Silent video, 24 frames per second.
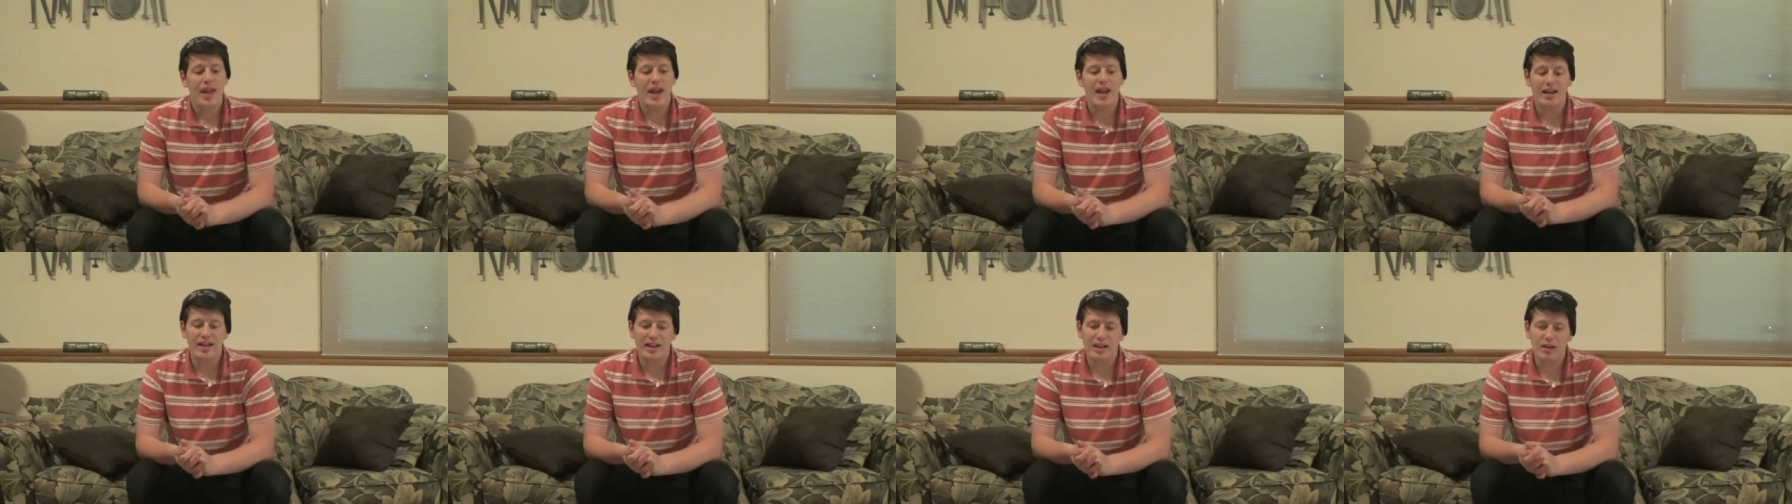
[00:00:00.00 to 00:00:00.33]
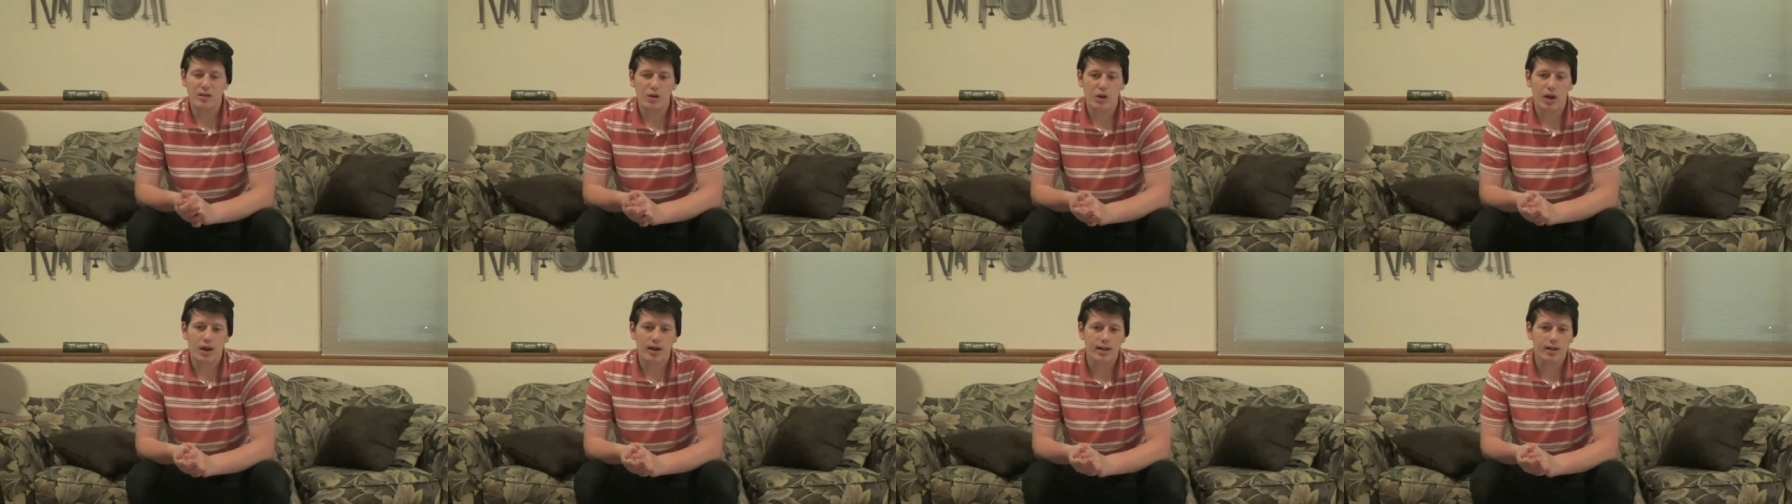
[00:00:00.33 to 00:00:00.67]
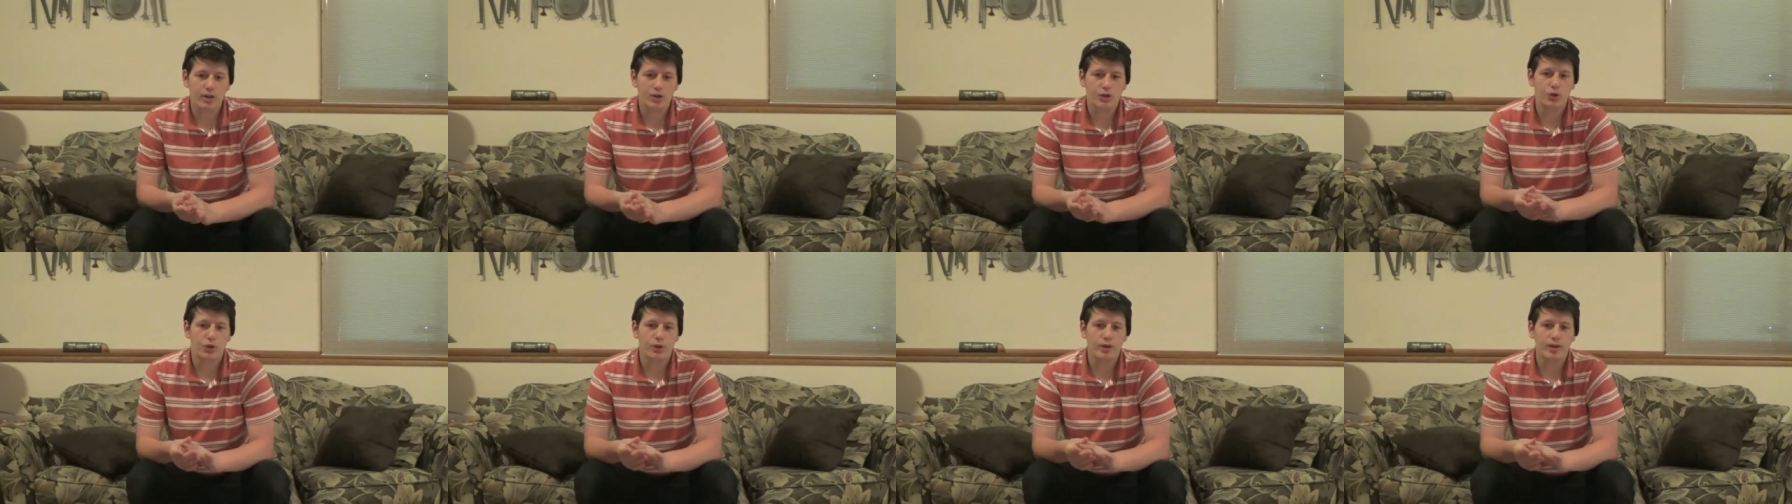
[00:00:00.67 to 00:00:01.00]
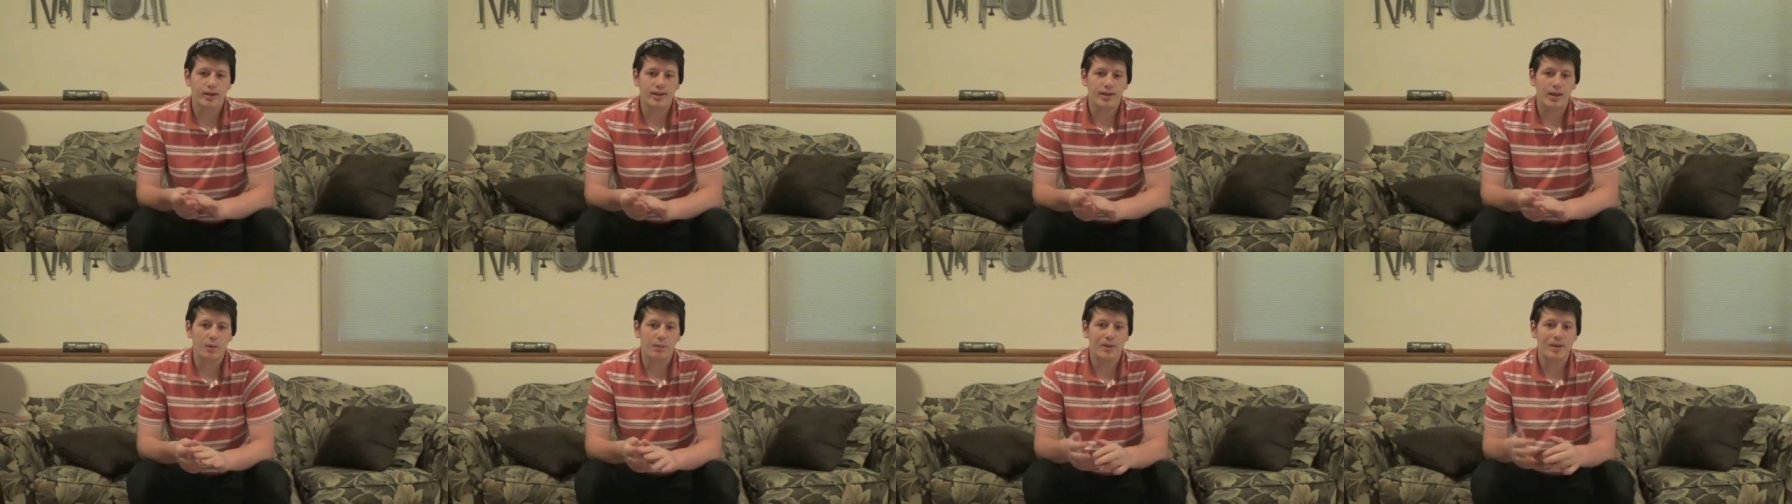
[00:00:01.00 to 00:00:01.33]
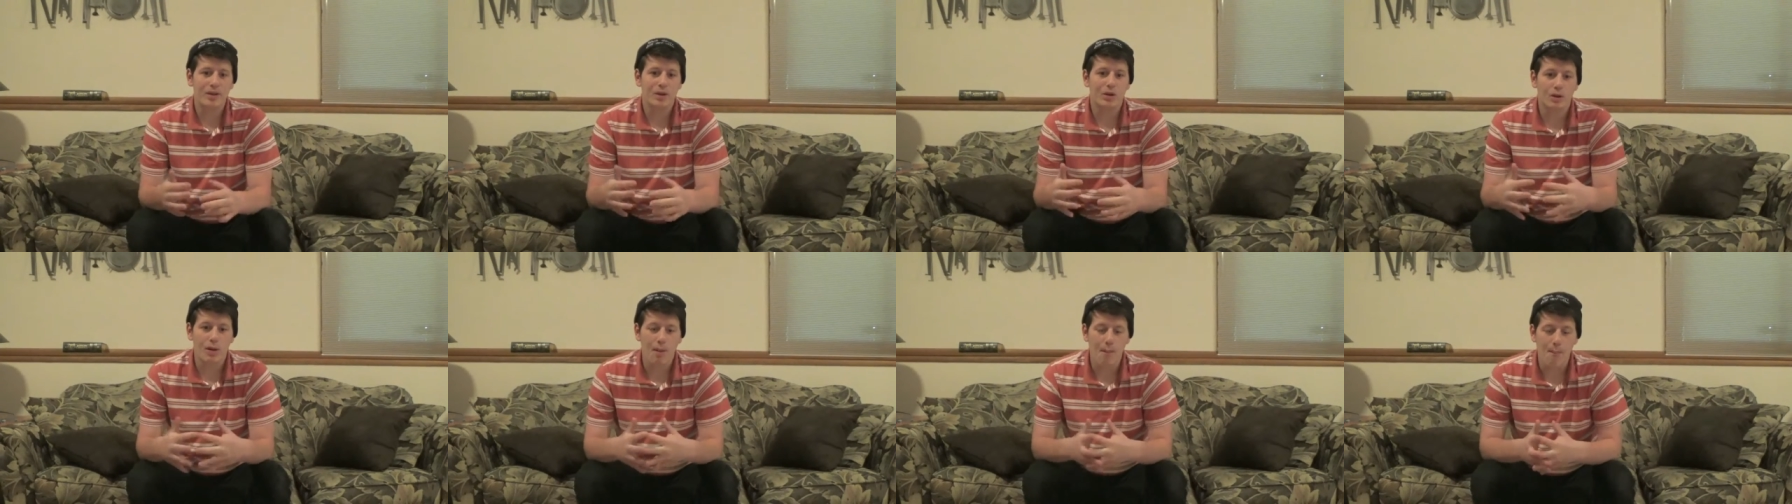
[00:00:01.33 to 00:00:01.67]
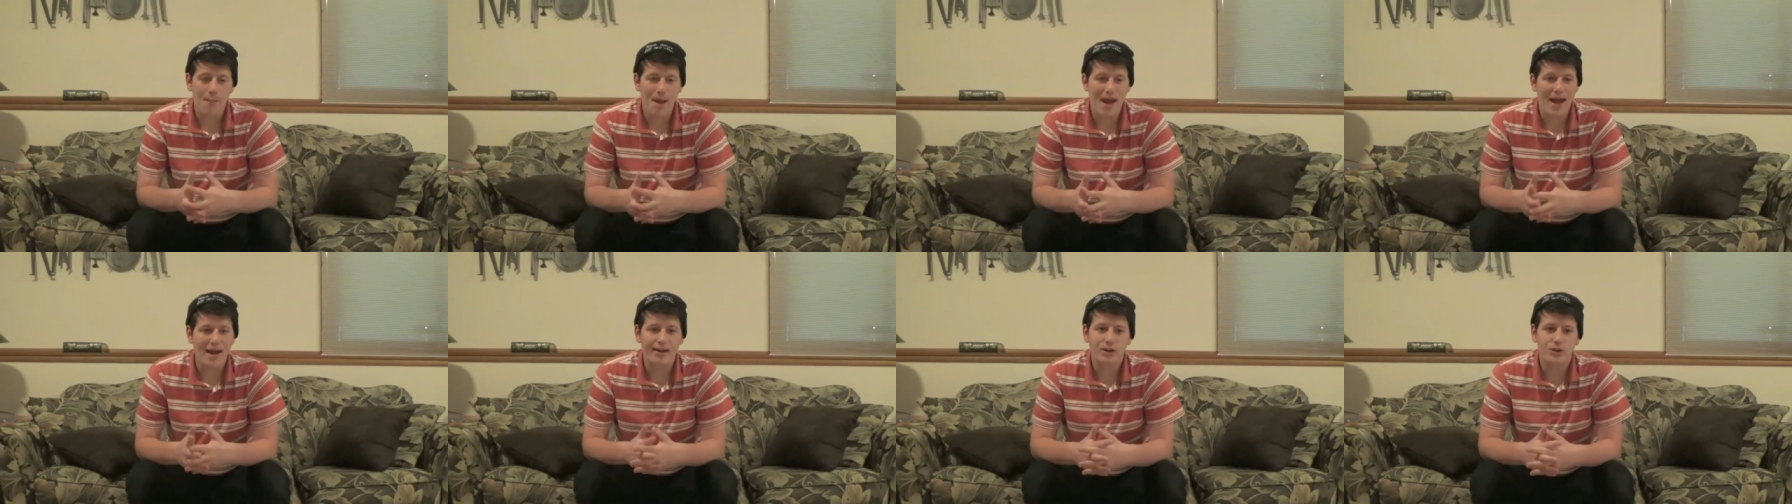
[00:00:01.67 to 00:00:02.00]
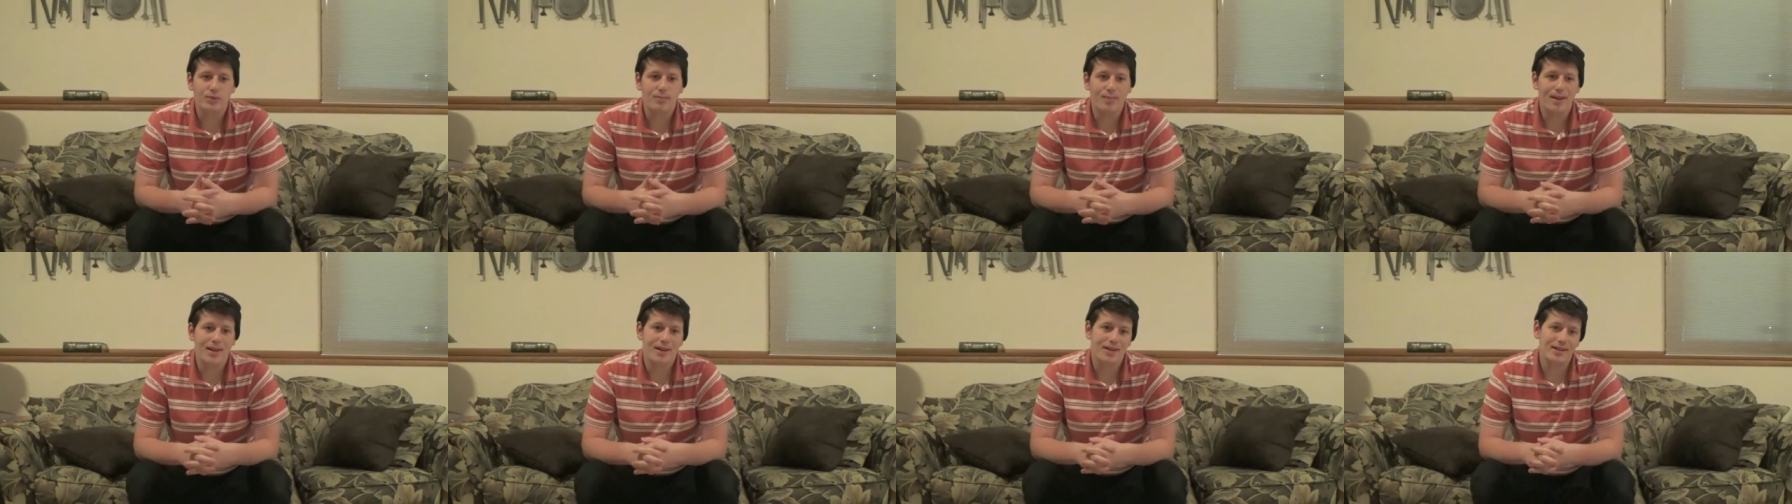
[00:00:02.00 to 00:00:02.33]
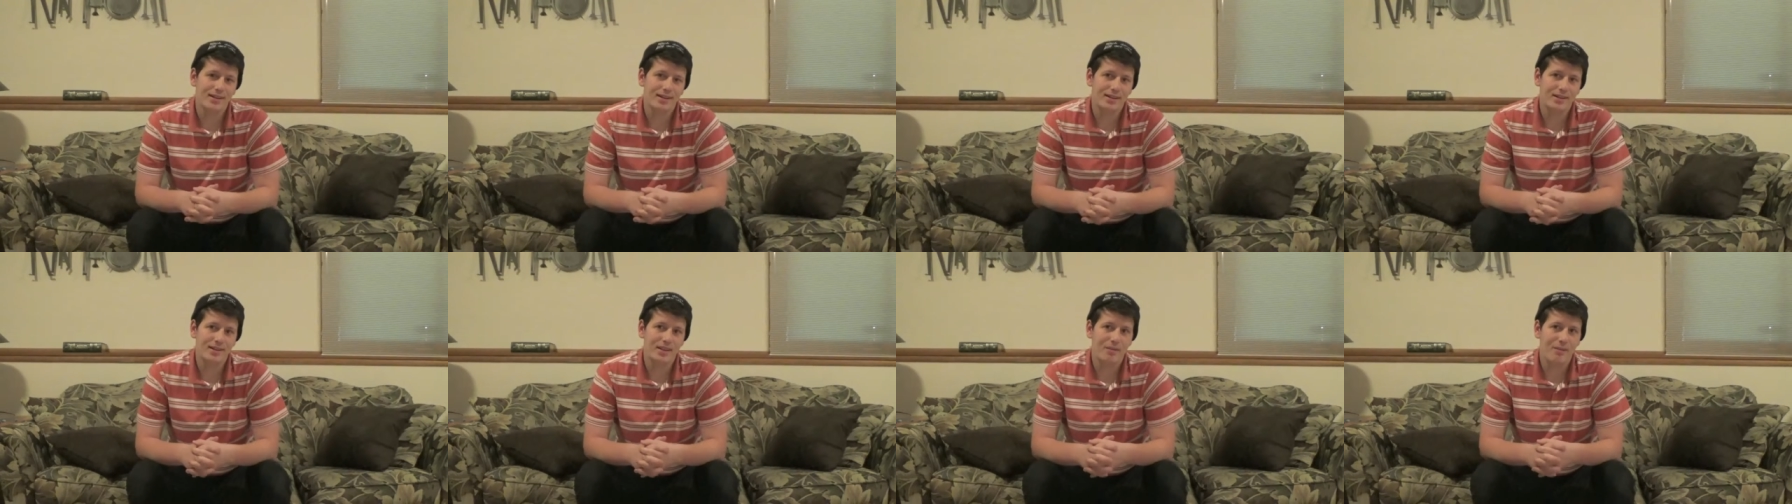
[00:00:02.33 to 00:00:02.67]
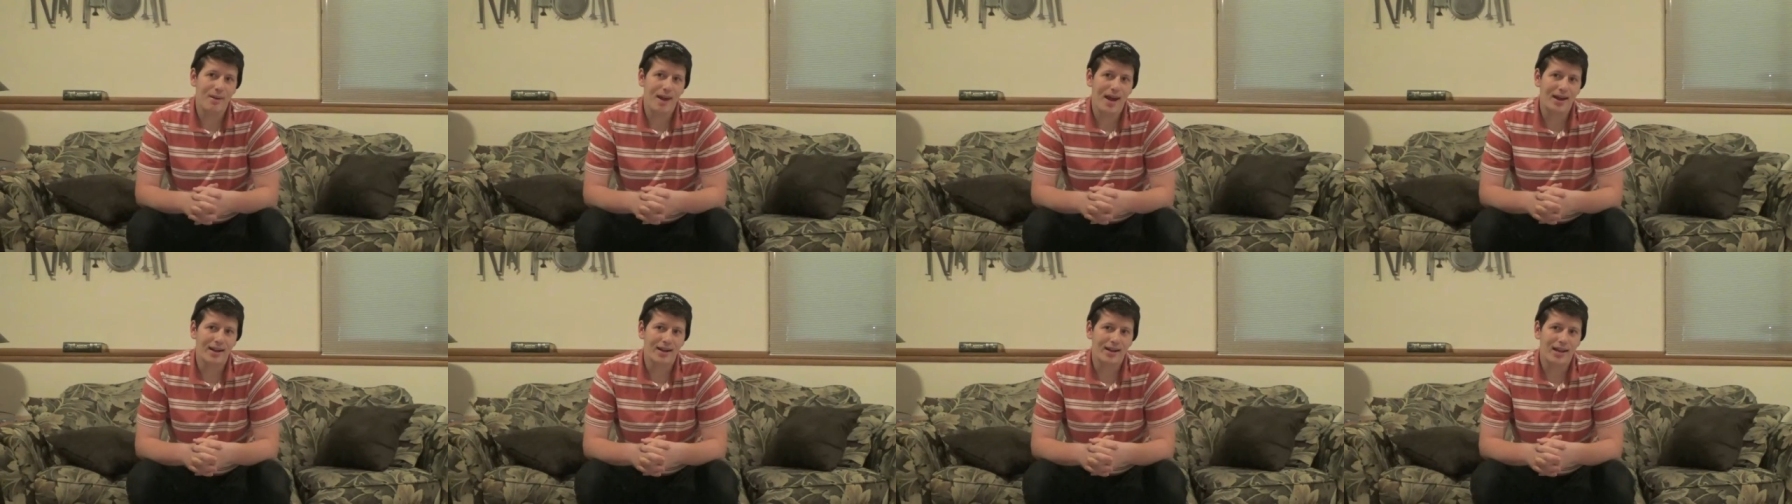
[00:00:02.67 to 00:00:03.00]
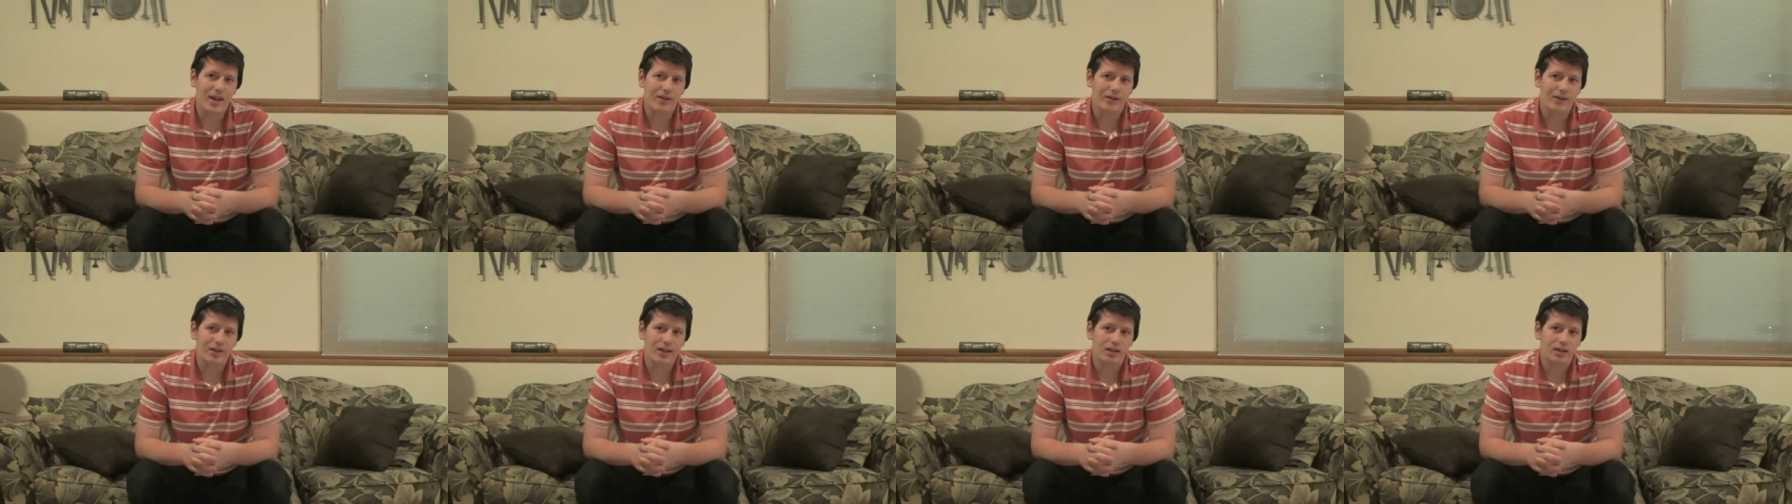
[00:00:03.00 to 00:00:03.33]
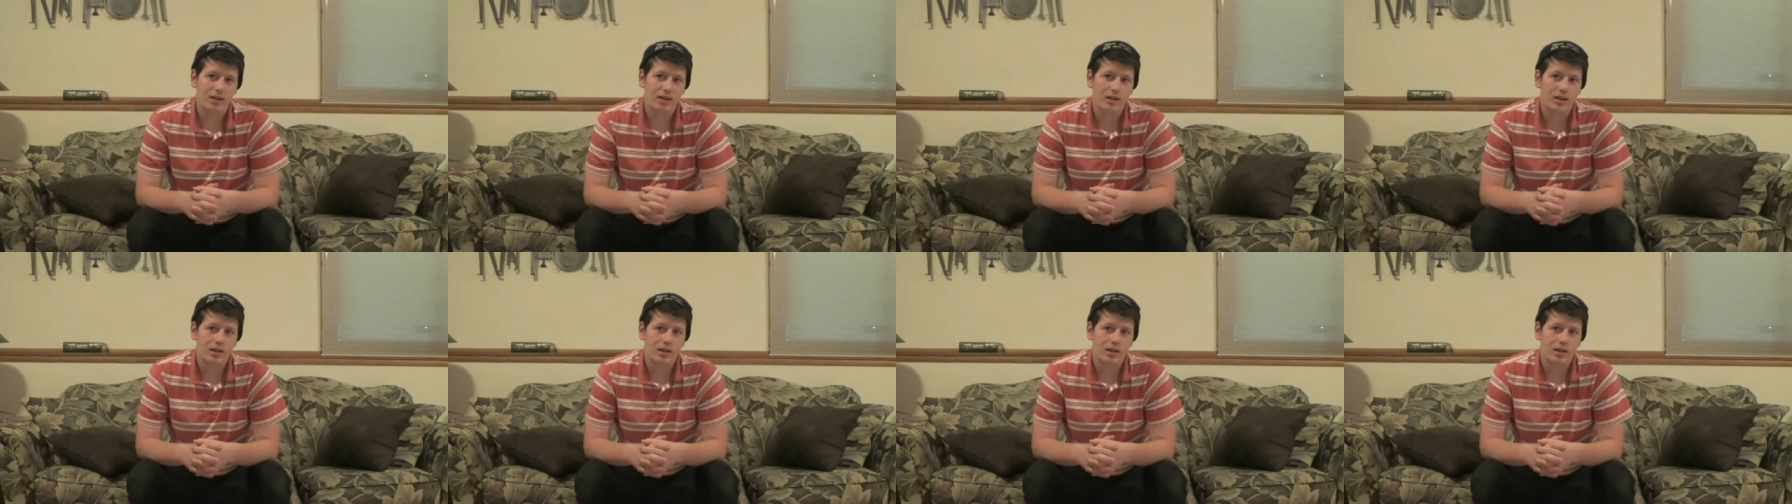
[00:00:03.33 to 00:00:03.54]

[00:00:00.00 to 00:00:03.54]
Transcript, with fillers: and Ethan Hawke and Julia Delpy are a match made in cinematic heaven.